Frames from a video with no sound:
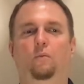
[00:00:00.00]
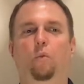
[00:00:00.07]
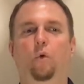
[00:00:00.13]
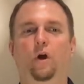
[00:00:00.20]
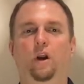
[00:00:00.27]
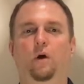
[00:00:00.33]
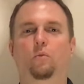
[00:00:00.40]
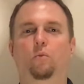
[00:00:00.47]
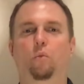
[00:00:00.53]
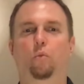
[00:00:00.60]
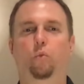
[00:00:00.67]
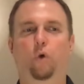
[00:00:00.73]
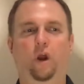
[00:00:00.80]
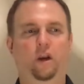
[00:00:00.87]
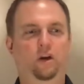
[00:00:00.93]

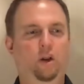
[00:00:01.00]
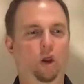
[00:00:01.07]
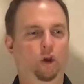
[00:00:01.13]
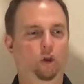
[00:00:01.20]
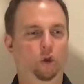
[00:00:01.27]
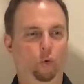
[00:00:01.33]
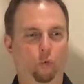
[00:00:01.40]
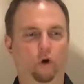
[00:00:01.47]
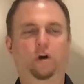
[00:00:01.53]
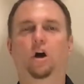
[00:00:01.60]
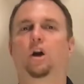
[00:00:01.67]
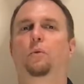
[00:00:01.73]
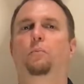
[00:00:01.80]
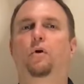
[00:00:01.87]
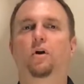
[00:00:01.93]
When you work
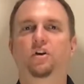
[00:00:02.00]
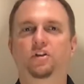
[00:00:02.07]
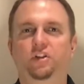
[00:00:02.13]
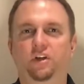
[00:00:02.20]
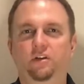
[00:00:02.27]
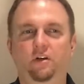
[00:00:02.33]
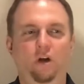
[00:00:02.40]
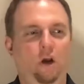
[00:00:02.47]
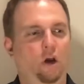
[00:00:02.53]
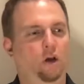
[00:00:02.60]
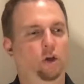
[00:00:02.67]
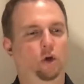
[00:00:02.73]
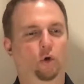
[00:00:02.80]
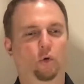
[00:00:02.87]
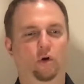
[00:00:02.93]
on a person,
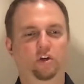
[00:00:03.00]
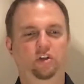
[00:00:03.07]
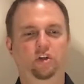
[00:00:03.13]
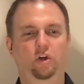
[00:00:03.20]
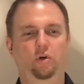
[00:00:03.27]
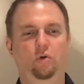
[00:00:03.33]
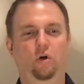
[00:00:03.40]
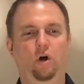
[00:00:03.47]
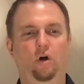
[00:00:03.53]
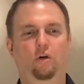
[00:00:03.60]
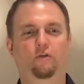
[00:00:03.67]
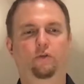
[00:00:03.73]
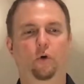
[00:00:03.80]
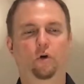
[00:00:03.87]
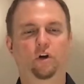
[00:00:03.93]
you're going to
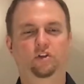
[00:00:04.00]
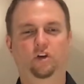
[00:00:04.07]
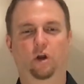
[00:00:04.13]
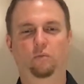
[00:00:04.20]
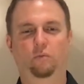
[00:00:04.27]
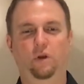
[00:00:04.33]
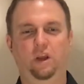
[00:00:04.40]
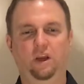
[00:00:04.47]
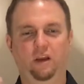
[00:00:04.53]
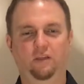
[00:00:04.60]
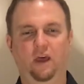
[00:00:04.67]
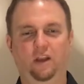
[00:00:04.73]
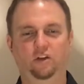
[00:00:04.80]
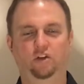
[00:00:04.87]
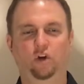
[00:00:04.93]
focus on being in
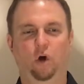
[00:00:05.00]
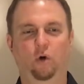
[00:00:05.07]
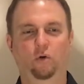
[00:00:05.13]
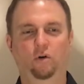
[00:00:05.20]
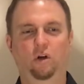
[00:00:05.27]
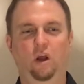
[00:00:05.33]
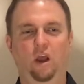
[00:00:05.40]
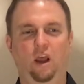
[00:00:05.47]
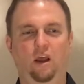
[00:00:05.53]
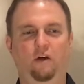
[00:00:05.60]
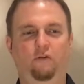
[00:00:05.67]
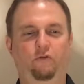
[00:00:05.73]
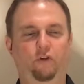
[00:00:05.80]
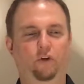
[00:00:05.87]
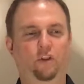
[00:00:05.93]
that zone,
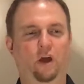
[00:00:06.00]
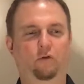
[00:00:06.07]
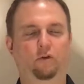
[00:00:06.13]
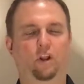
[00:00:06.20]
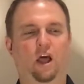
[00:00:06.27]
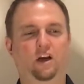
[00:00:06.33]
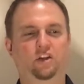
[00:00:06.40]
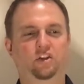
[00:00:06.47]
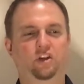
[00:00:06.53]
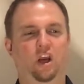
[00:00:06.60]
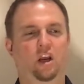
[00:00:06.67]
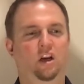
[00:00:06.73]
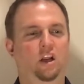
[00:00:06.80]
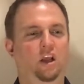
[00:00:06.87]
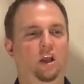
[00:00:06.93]
feeling that relaxed
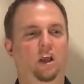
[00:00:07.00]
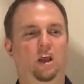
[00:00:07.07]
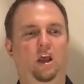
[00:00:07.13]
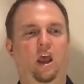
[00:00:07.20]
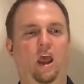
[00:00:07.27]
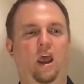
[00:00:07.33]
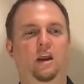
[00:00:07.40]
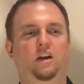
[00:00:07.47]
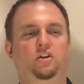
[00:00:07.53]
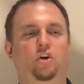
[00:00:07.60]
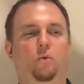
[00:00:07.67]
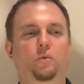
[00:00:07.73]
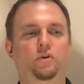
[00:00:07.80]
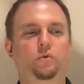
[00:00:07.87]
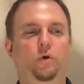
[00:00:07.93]
state, and it's
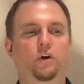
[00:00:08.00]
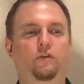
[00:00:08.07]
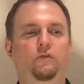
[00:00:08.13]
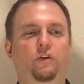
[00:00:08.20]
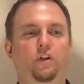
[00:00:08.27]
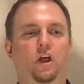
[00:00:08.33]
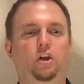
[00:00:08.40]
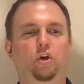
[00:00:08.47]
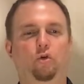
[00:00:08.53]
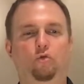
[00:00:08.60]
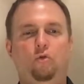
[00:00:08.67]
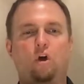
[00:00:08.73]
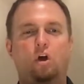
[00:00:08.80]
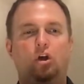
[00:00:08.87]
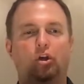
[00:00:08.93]
almost when you feel like
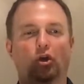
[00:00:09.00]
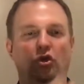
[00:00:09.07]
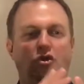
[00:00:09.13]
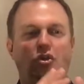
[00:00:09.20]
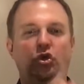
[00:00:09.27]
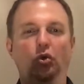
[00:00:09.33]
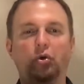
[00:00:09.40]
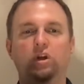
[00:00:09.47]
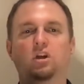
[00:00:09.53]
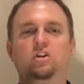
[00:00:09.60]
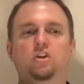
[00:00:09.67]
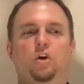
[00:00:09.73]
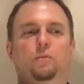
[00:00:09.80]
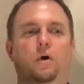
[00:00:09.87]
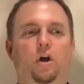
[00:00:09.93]
you're tuning
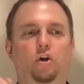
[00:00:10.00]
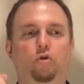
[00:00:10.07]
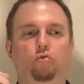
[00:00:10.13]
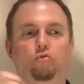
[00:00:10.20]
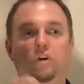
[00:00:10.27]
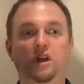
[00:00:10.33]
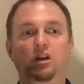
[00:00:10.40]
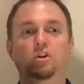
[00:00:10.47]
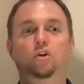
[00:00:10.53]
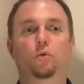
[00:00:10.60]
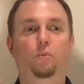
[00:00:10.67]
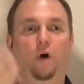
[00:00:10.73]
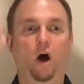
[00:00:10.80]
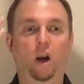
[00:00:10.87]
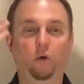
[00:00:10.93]
into their body, you're reading their
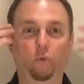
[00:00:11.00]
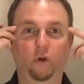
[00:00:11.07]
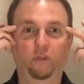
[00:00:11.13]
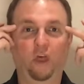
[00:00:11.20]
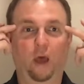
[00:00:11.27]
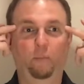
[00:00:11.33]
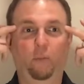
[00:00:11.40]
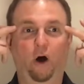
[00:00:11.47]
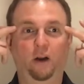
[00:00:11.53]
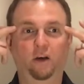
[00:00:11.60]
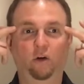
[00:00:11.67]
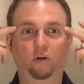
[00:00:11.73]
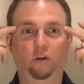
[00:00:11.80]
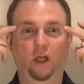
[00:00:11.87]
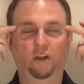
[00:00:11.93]
body with that
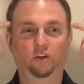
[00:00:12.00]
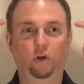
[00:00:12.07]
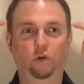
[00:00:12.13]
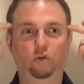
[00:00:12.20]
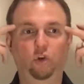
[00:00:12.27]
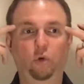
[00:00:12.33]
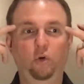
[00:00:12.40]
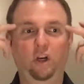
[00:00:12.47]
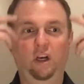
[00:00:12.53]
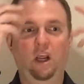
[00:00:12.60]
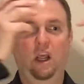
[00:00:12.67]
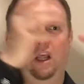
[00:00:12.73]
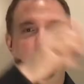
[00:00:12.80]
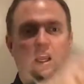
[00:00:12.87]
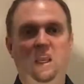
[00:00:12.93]
pineal gland. So you tune
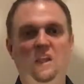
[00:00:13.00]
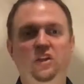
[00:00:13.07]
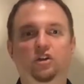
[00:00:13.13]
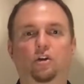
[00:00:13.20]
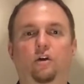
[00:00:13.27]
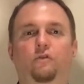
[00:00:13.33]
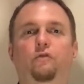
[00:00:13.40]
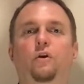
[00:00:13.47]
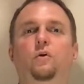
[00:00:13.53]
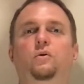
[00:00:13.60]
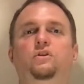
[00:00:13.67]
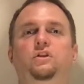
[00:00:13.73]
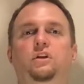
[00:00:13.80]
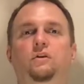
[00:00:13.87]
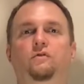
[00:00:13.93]
it into the
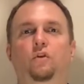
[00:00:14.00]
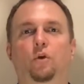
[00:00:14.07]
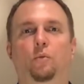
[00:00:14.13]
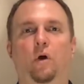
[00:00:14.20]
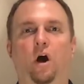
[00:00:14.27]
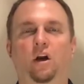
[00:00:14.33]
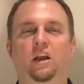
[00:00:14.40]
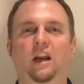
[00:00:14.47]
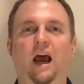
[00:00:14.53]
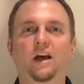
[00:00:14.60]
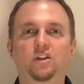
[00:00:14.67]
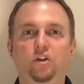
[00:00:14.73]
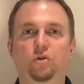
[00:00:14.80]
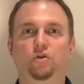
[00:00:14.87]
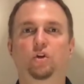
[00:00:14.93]
frequency of their body. And
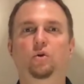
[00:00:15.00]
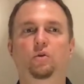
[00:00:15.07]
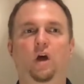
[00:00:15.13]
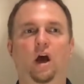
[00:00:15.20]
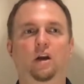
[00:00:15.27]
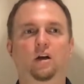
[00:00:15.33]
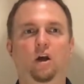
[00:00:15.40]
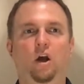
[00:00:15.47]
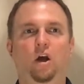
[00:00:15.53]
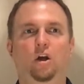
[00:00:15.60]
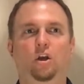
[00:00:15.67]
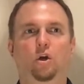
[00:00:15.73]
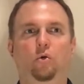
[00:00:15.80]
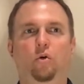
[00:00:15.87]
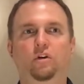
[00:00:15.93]
as you do that,
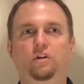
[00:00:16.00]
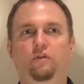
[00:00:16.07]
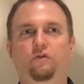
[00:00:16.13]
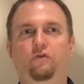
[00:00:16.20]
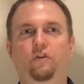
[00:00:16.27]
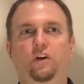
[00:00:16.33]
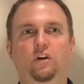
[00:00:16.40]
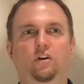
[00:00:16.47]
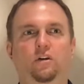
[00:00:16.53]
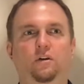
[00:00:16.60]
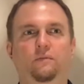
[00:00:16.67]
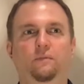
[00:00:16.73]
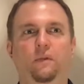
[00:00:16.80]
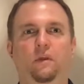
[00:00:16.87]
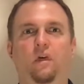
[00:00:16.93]
you're going to
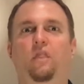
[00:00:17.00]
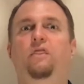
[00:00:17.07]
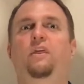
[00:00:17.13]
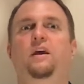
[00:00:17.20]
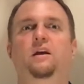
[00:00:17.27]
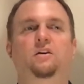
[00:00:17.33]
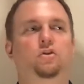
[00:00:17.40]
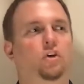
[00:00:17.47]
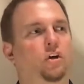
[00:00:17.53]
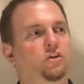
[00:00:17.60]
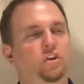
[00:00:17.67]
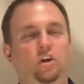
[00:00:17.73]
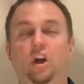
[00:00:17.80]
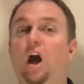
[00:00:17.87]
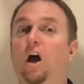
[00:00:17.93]
feel things. You're going to
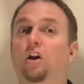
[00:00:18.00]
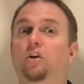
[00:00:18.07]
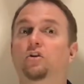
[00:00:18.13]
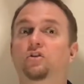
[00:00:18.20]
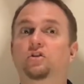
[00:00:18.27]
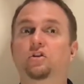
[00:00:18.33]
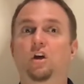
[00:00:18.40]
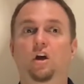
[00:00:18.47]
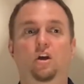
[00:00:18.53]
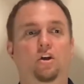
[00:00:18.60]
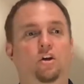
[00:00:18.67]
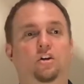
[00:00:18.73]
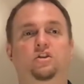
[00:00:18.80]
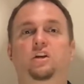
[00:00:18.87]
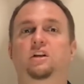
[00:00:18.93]
see colors,
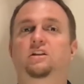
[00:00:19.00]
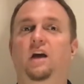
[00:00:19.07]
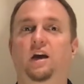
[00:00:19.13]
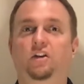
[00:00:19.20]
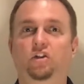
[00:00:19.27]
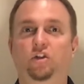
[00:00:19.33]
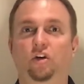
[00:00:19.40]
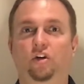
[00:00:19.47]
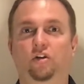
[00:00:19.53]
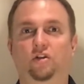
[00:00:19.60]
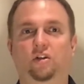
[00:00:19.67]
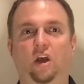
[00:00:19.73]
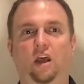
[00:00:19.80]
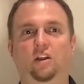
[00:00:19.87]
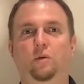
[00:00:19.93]
you're going to see
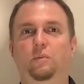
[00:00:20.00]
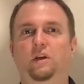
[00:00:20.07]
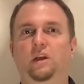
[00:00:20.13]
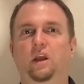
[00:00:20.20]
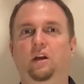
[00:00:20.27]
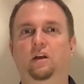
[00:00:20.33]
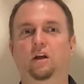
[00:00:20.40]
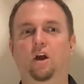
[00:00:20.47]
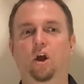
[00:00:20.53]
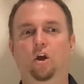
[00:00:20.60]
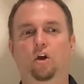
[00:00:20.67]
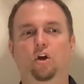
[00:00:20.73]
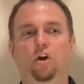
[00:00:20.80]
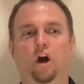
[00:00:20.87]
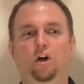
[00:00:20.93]
textures at the beginning.
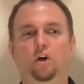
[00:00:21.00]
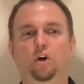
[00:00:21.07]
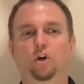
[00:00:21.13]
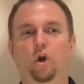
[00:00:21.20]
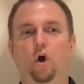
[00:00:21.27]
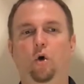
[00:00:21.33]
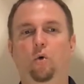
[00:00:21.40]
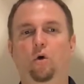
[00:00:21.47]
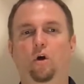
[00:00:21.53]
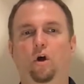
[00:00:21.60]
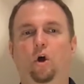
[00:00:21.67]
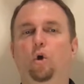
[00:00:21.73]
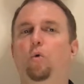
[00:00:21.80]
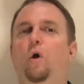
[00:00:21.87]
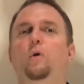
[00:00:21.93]
You're not going to know
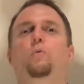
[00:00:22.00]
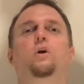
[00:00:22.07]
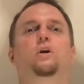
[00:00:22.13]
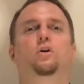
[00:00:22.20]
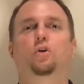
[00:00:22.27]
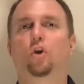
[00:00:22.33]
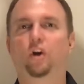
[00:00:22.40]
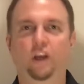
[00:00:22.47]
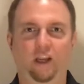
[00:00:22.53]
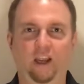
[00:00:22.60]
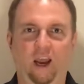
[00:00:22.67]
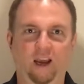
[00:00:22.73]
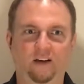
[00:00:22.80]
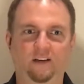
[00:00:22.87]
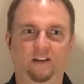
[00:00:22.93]
quite what you're looking
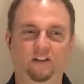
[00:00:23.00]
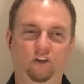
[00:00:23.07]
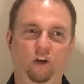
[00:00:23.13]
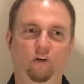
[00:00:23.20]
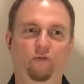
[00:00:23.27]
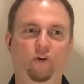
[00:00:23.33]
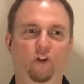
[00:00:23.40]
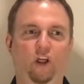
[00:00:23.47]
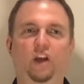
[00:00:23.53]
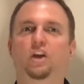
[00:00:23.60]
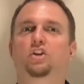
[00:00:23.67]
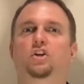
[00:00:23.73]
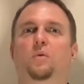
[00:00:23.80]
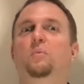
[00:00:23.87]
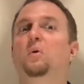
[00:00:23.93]
at. It's going to feel like a
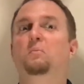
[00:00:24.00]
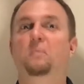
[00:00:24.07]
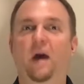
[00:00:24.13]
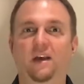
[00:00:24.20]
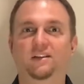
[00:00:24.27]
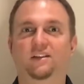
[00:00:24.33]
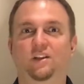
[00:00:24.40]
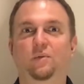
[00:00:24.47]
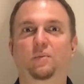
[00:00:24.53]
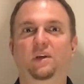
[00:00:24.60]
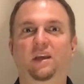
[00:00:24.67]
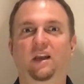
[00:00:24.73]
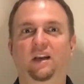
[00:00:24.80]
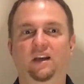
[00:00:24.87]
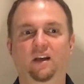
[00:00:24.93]
jumbled mess at the
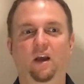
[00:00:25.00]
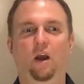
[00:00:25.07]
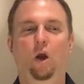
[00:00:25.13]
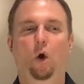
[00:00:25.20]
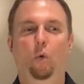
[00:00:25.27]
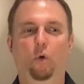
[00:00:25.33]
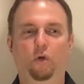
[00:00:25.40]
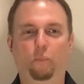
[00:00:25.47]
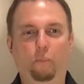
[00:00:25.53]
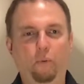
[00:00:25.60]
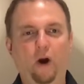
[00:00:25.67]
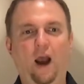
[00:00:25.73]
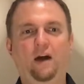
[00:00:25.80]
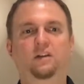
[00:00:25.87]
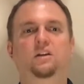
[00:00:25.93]
beginning. With
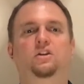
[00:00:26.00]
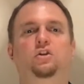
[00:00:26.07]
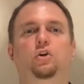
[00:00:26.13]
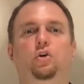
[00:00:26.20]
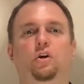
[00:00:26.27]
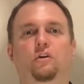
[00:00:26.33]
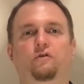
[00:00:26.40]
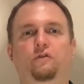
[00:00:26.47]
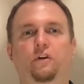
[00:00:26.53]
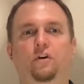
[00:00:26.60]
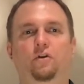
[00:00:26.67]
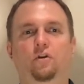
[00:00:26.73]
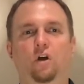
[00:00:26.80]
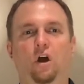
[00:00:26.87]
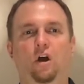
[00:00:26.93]
practice, you're going to
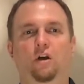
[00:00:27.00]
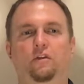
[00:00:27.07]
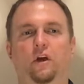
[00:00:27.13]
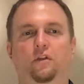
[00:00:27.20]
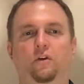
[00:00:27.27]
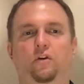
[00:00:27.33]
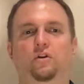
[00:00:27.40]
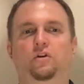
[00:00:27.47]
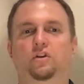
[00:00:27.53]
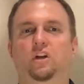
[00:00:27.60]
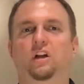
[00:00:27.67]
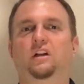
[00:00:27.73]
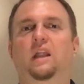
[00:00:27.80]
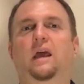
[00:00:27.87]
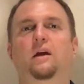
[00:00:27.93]
feel that
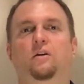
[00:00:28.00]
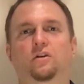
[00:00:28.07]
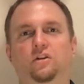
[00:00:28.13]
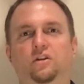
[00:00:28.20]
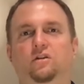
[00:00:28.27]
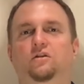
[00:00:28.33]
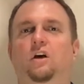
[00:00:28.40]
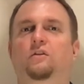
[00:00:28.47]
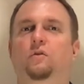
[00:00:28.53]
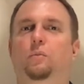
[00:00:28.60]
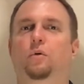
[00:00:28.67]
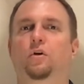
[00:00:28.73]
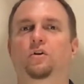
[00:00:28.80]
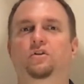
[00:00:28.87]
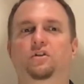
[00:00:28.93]
there's layers of a
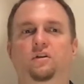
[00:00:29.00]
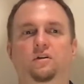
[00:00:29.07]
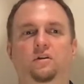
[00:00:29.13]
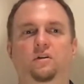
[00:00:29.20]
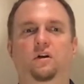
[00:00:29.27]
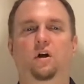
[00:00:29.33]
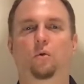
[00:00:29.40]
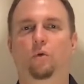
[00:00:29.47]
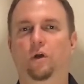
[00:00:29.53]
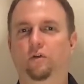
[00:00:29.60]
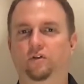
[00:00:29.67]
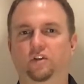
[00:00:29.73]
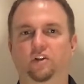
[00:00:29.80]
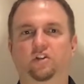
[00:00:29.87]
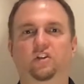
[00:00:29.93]
person, whether
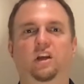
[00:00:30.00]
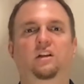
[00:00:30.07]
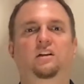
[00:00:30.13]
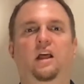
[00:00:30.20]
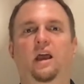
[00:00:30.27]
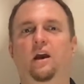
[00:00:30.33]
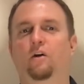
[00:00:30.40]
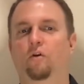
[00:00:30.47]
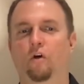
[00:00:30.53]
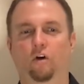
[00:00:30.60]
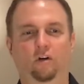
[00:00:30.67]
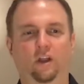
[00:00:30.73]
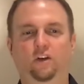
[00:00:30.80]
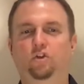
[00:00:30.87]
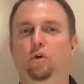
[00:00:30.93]
it's a skin layer or
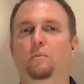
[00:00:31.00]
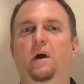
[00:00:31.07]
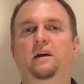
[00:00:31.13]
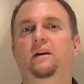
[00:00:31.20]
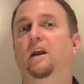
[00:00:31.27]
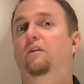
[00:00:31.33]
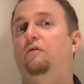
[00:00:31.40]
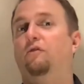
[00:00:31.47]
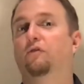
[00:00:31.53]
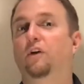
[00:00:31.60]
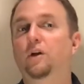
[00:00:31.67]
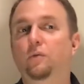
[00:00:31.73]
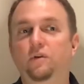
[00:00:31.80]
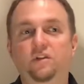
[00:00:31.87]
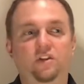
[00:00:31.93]
electromagnetic
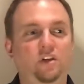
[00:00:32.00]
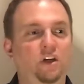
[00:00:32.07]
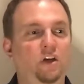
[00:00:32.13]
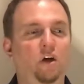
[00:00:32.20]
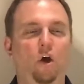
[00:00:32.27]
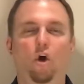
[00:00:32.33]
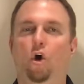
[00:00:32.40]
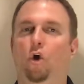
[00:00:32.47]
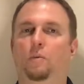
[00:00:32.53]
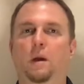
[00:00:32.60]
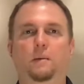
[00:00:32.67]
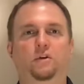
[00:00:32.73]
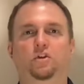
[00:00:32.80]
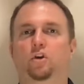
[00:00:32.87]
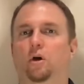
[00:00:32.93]
frequency, or
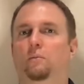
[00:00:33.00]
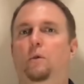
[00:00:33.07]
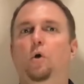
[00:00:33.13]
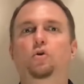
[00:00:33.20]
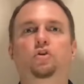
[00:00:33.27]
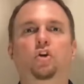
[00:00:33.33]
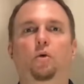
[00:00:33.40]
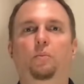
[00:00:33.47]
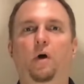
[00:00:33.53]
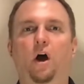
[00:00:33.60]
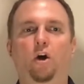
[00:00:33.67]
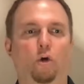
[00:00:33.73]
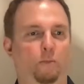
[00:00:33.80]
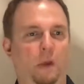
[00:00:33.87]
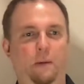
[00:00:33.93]
maybe it's their emotional
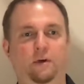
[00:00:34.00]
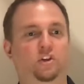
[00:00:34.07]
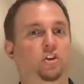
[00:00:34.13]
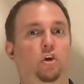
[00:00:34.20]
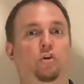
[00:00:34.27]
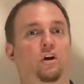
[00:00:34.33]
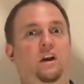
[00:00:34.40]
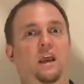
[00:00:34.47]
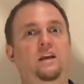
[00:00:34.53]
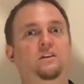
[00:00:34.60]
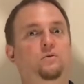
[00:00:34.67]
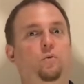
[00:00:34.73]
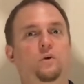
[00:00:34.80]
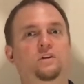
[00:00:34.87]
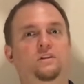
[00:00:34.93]
body, or maybe it's their
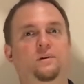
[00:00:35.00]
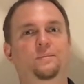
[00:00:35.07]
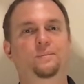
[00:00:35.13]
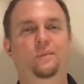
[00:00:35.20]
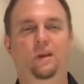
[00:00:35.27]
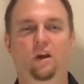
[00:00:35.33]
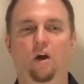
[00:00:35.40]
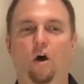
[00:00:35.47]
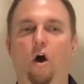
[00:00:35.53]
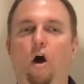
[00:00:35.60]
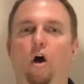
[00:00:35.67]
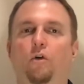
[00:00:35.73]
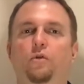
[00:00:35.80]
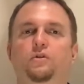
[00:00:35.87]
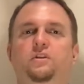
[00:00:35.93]
innate wisdom.
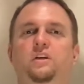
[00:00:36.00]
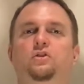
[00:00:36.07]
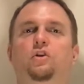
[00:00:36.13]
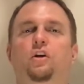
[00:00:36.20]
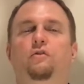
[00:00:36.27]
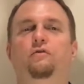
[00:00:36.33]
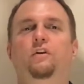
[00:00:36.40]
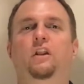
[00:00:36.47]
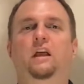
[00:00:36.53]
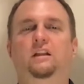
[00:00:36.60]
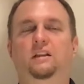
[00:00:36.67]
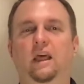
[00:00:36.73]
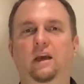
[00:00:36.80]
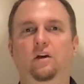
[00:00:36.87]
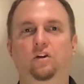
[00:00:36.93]
All those things are going to feel like
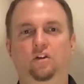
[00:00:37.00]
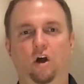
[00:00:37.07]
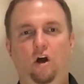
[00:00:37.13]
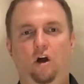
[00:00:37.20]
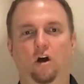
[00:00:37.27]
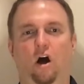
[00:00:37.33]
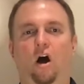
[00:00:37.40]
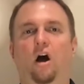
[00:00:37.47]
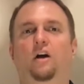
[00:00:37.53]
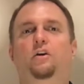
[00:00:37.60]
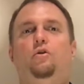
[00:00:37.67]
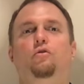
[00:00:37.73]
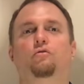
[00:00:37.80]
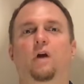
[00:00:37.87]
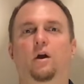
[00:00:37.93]
layers on
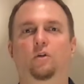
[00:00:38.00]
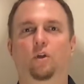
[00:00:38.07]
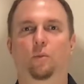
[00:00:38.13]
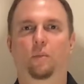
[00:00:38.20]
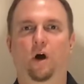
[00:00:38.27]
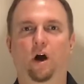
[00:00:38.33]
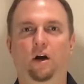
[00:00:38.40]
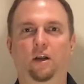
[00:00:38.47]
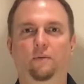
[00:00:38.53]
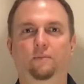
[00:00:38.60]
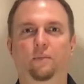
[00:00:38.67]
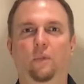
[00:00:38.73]
or around the body.